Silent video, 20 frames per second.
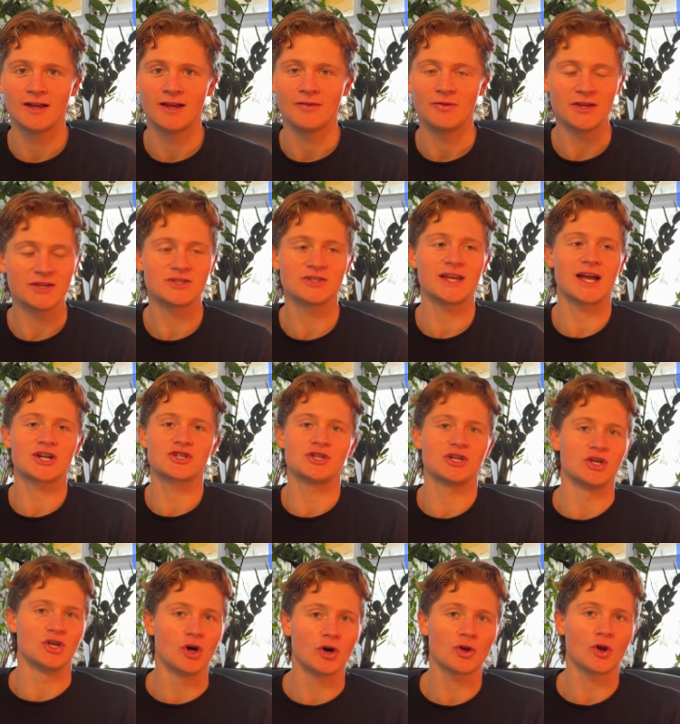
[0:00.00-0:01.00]
This is actually
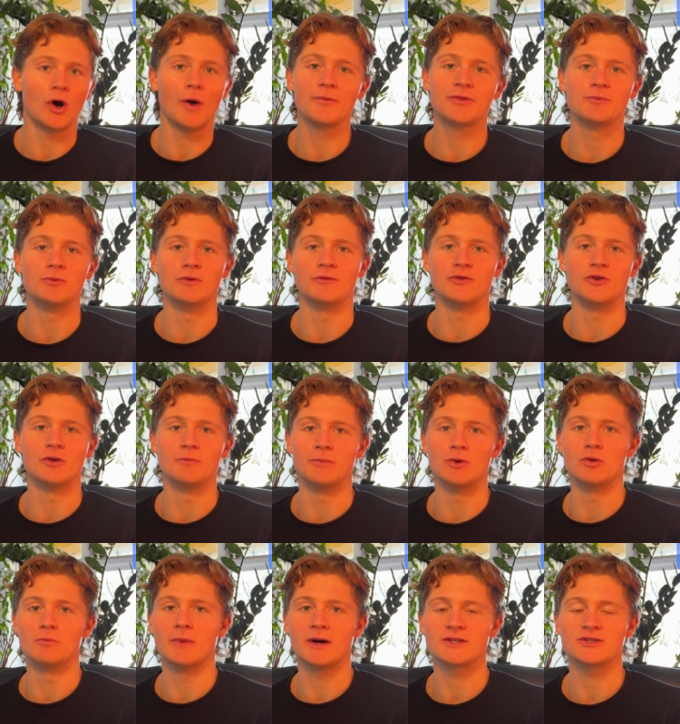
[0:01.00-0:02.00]
not optimal for you to
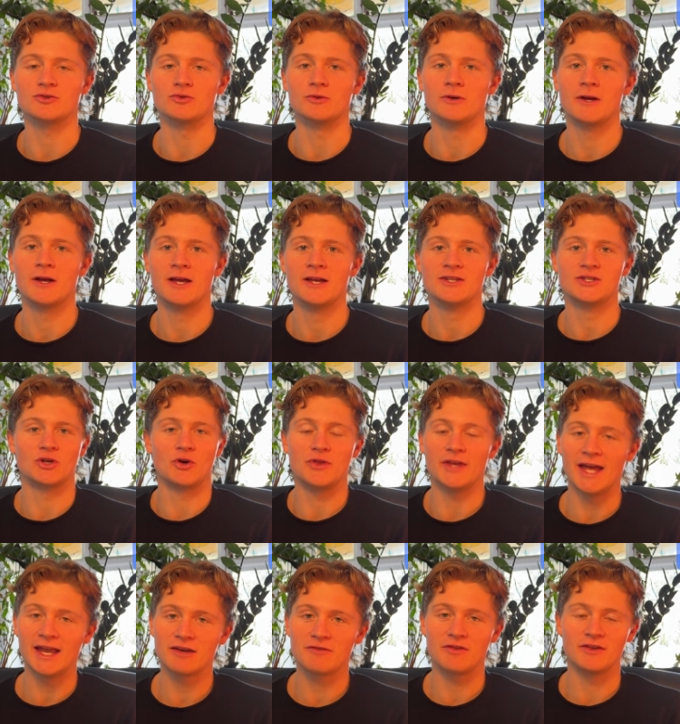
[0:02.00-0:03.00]
build muscle. So at
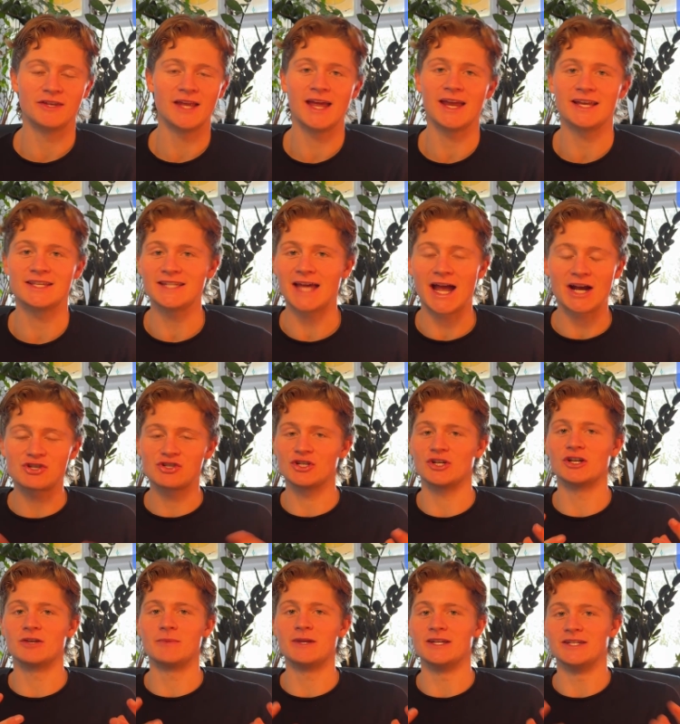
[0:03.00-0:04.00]
the end of the day, it's actually
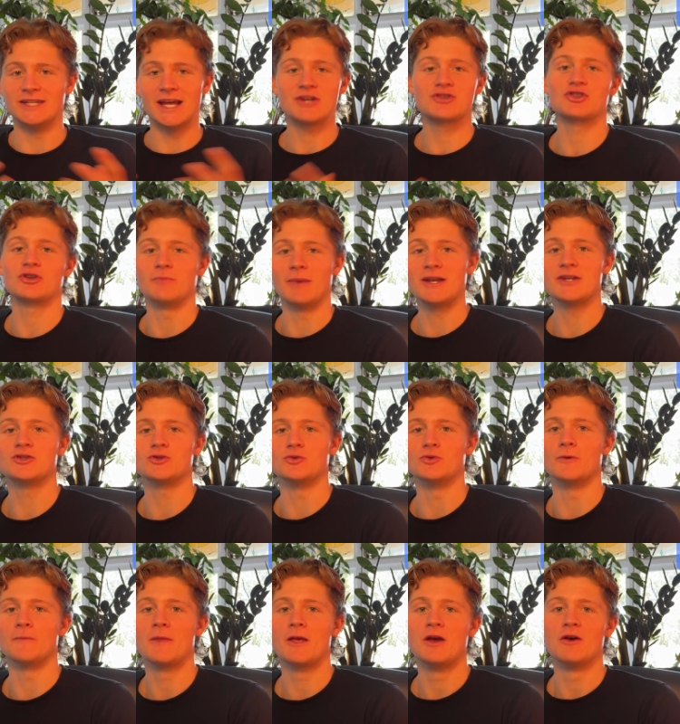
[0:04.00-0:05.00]
going to be
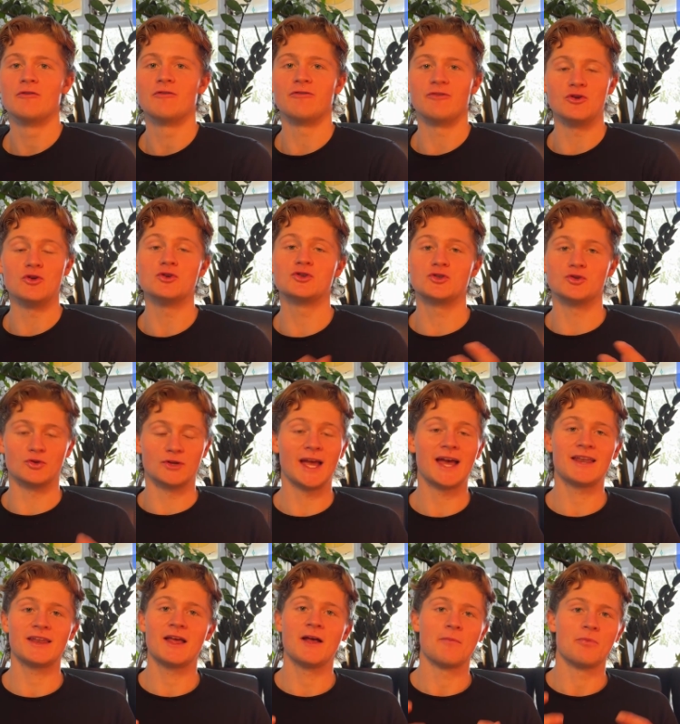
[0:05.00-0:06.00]
detrimental for you to
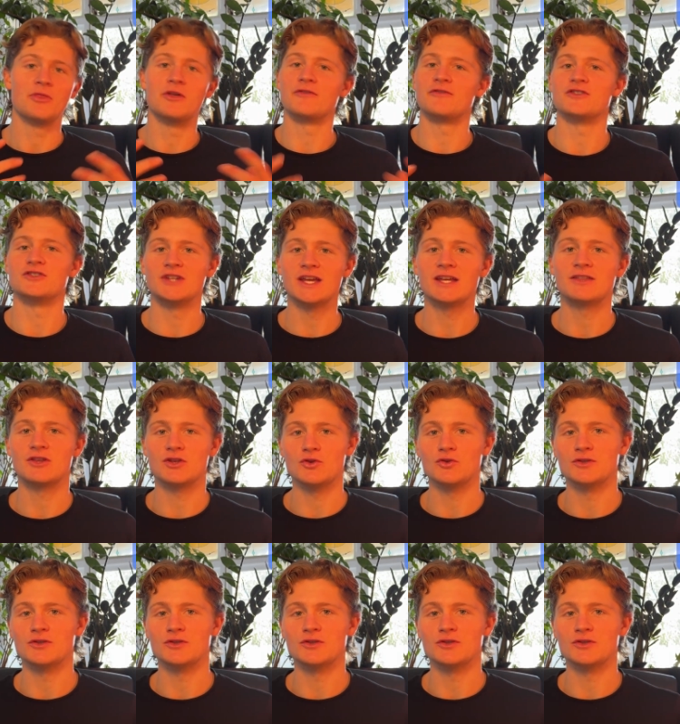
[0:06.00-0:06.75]
get the physique that you